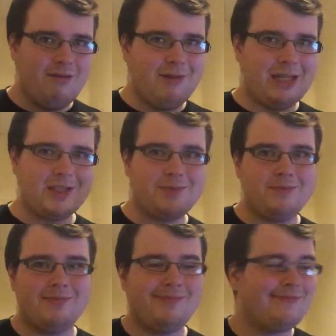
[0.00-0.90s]
that's
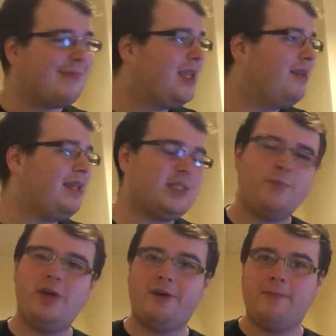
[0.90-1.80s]

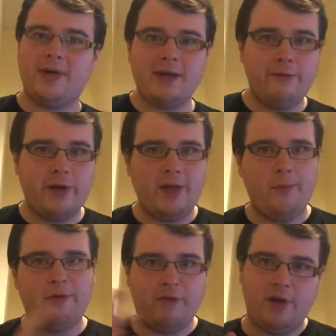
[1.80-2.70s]
beyond my
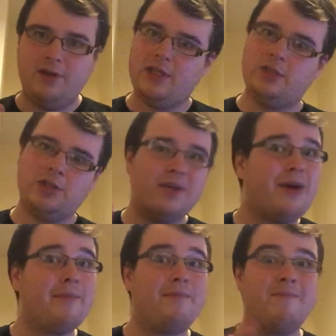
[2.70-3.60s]
realm of knowledge, so
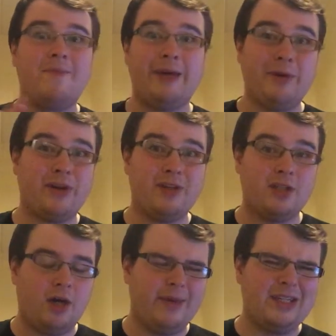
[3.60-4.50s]
I'm not going to
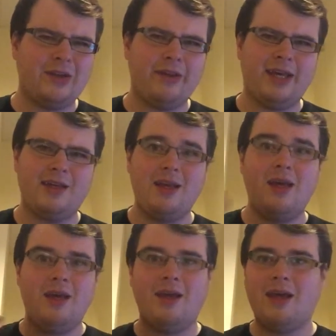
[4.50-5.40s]
comment on that.
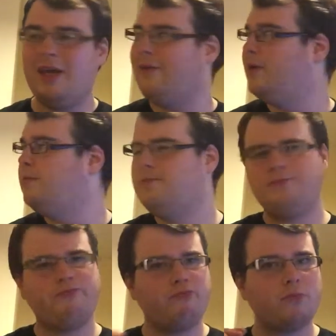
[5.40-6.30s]
Anyway,
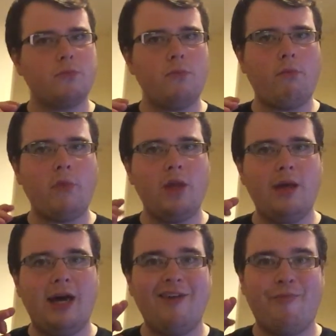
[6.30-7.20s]

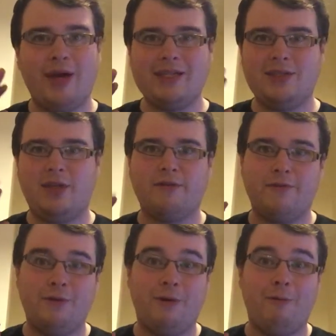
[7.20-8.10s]
I've prattled on
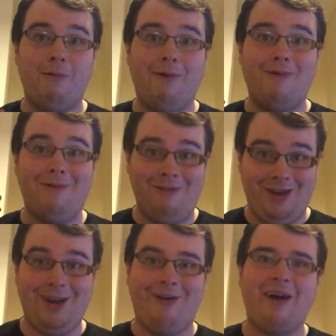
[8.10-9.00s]
for
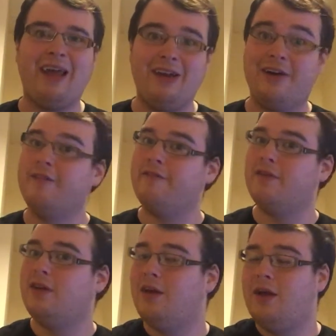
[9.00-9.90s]
long enough.
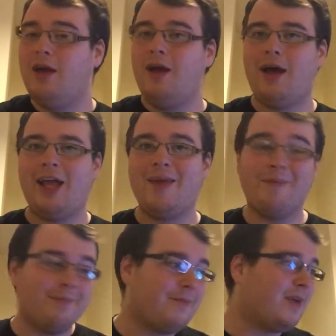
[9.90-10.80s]
I
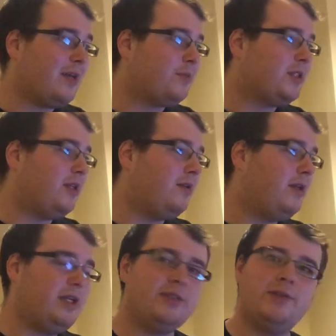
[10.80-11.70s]
am
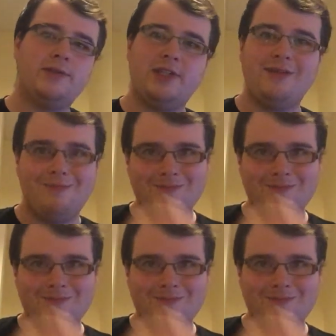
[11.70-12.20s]
absolutely exhausted.